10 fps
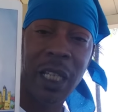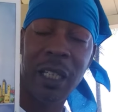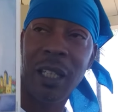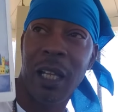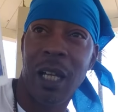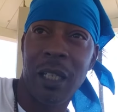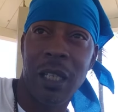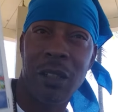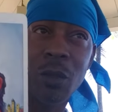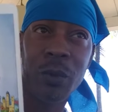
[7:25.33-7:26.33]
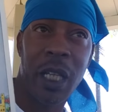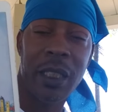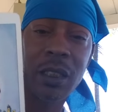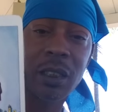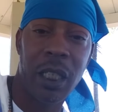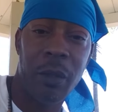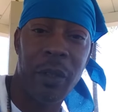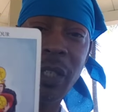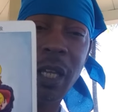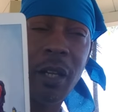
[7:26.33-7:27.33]
taking like i get donations
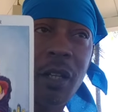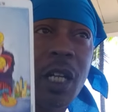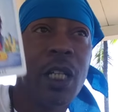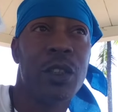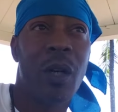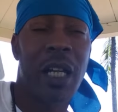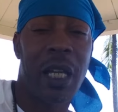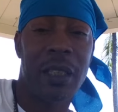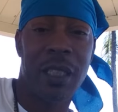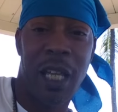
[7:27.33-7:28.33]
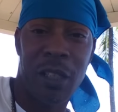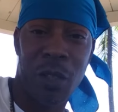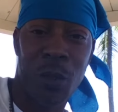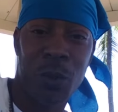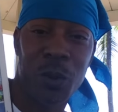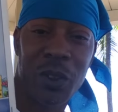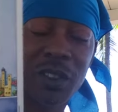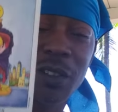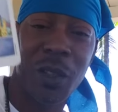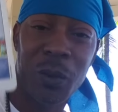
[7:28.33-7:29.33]
here and there so i gotta take
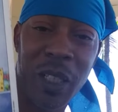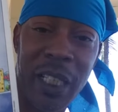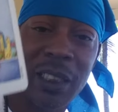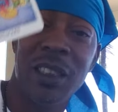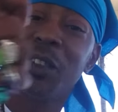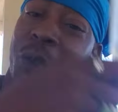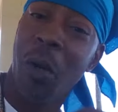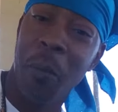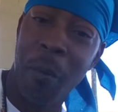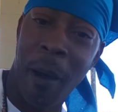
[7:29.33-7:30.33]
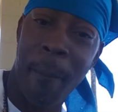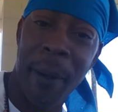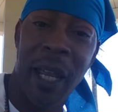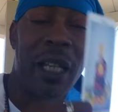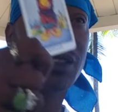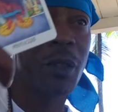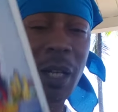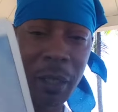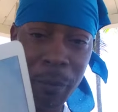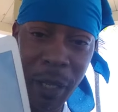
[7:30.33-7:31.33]
those donations throw them in my bank so
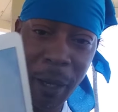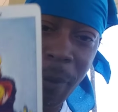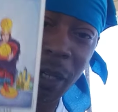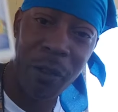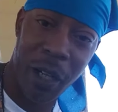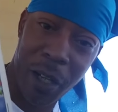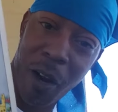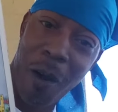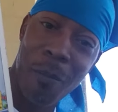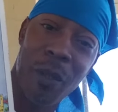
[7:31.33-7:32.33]
i can pay my credit card